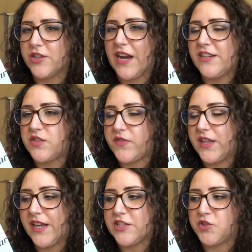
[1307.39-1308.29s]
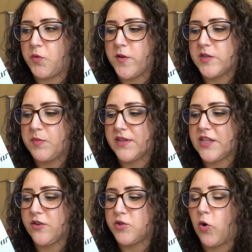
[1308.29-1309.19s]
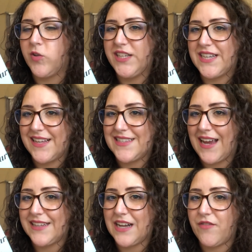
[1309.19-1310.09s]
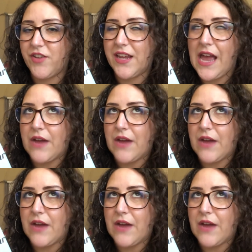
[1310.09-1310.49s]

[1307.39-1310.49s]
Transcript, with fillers: Like I just feel like it's just one of those books that you could totally dissect and I feel like